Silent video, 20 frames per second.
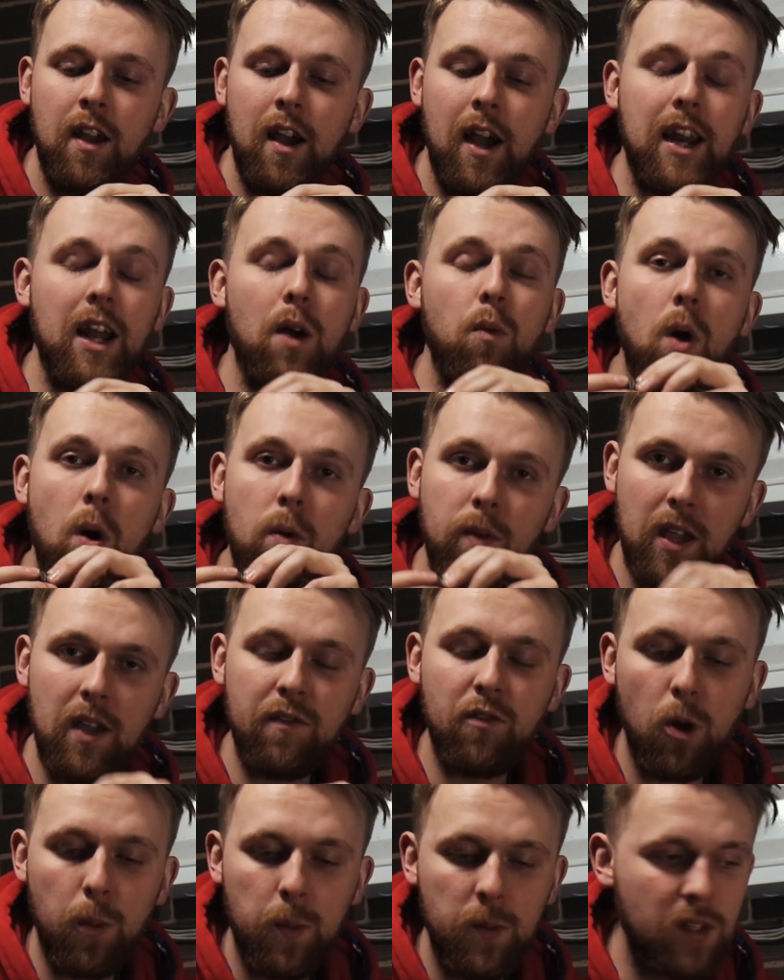and I won't give
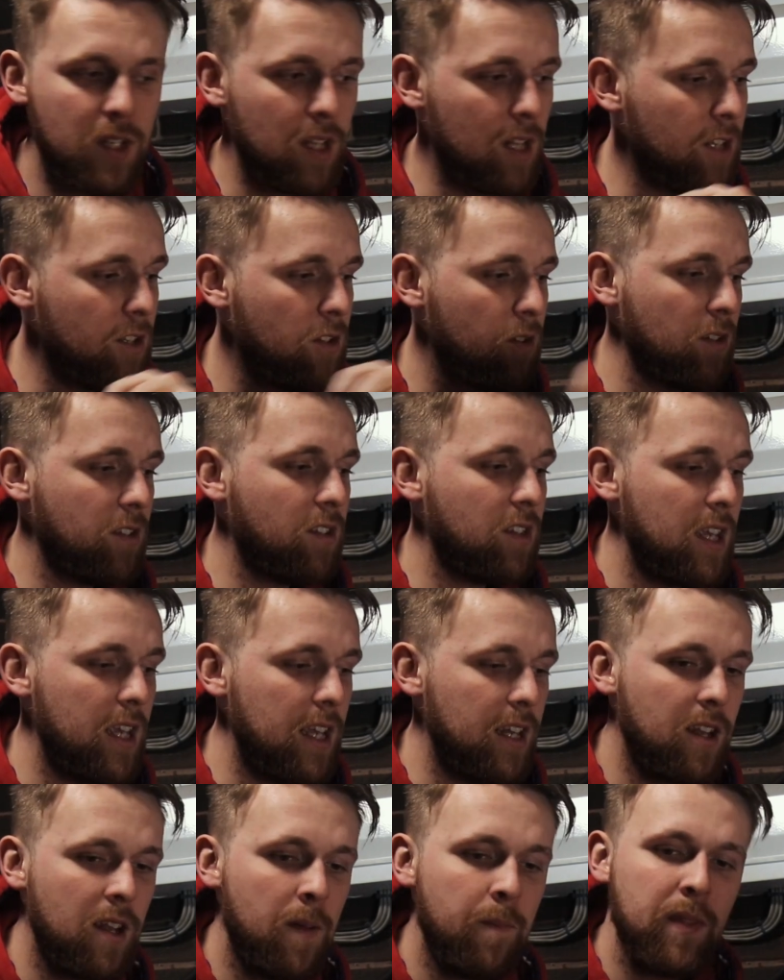up until I succeed.
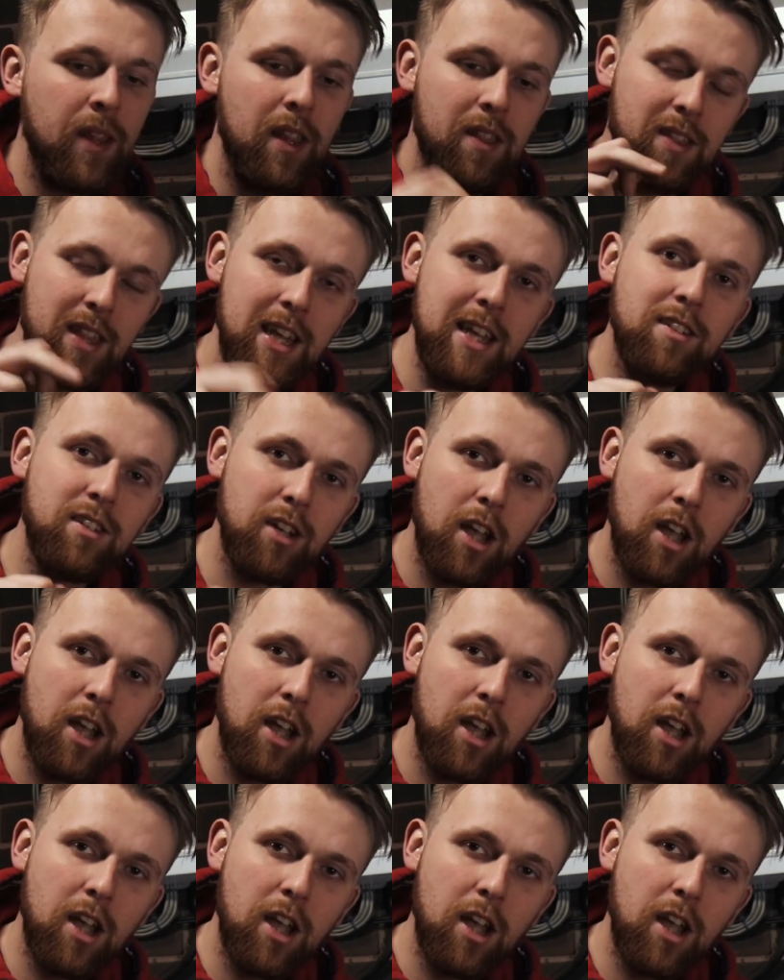These are